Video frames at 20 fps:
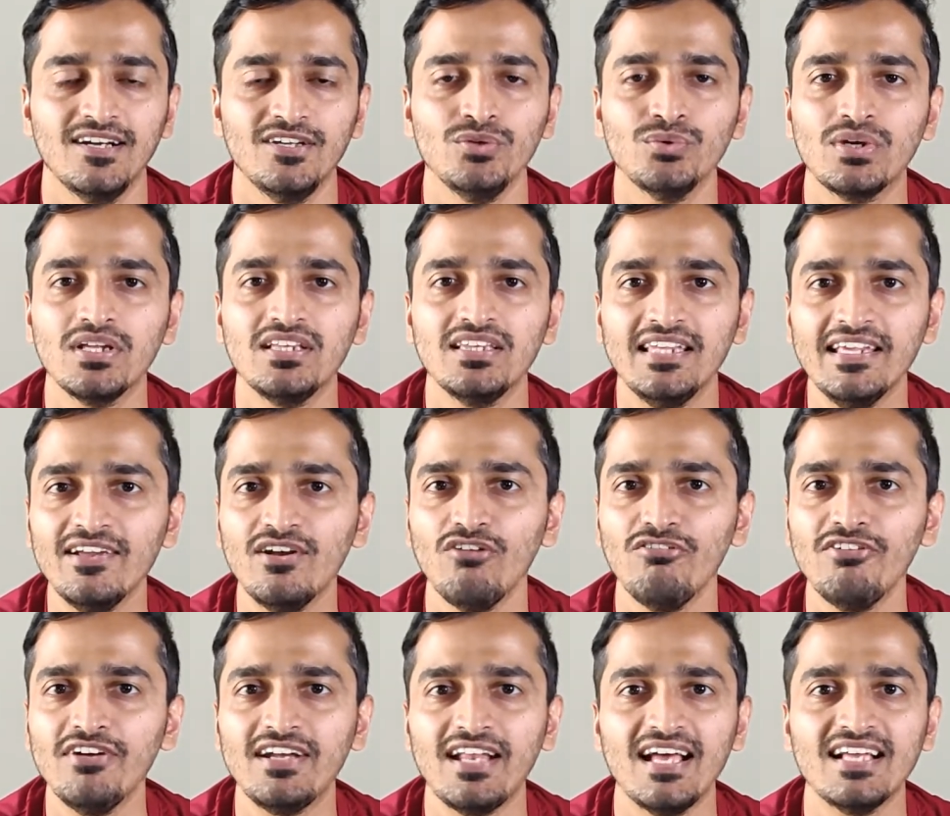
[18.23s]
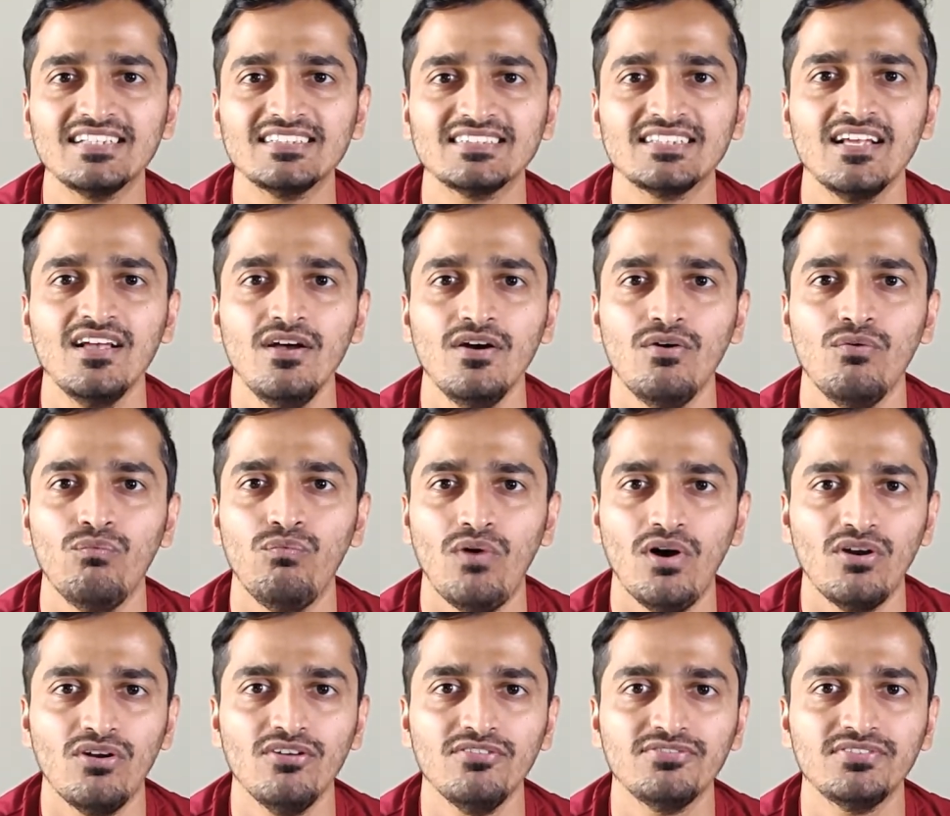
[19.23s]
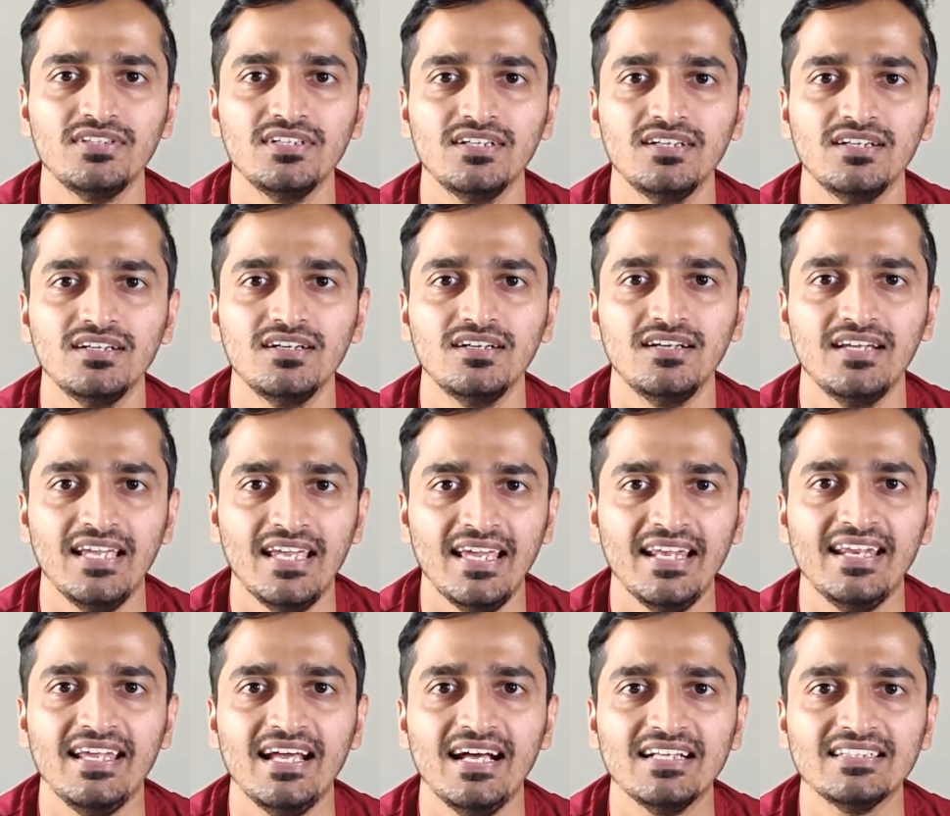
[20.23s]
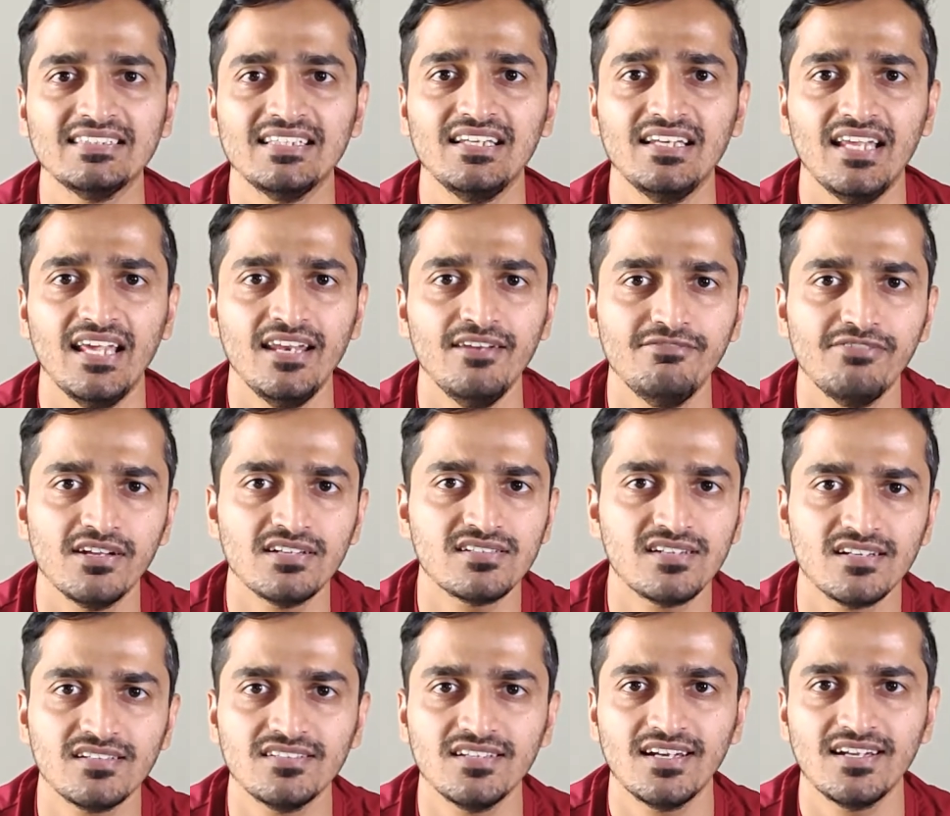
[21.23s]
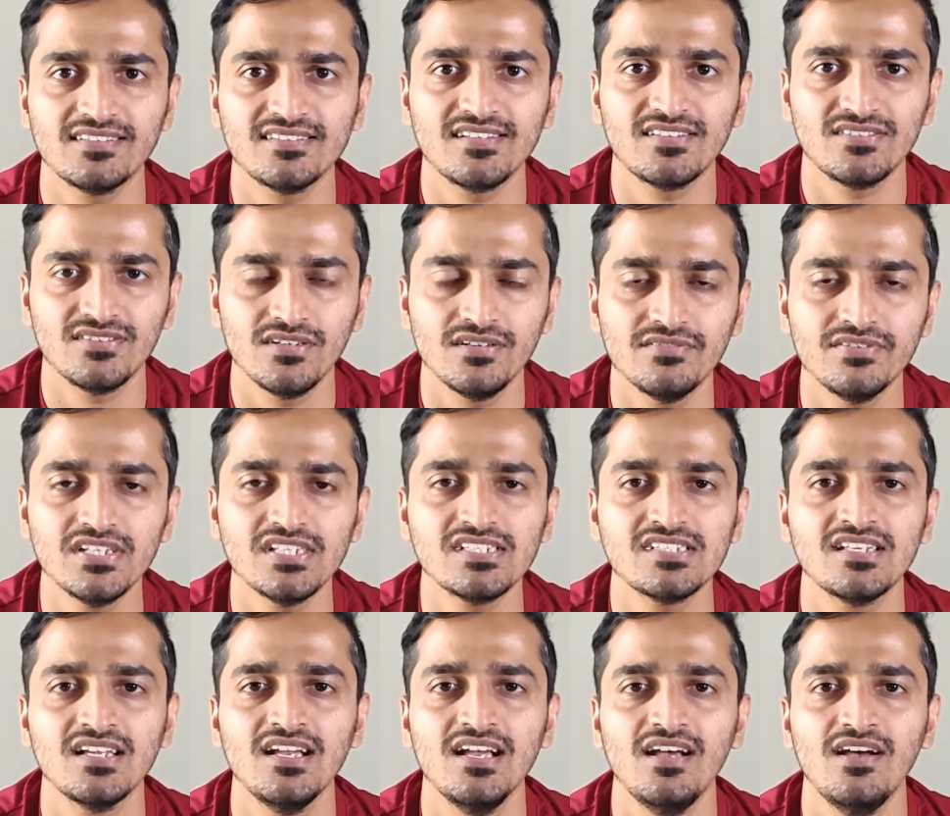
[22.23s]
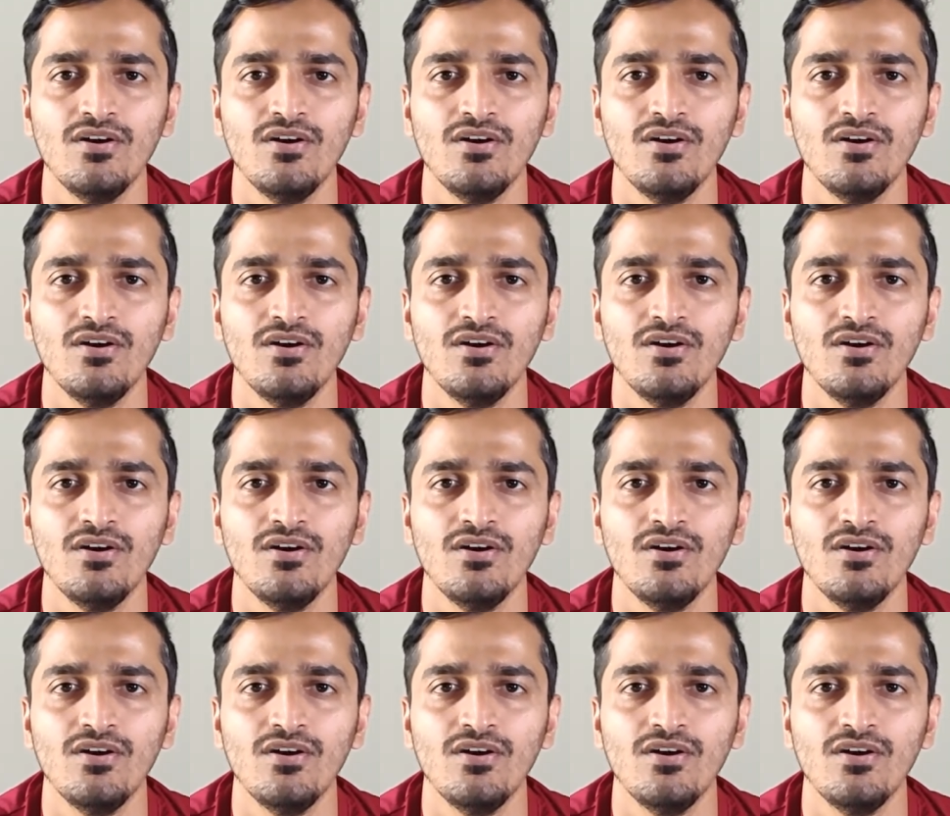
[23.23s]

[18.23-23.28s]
you can think of it as one of the areas in infrastructure as a service,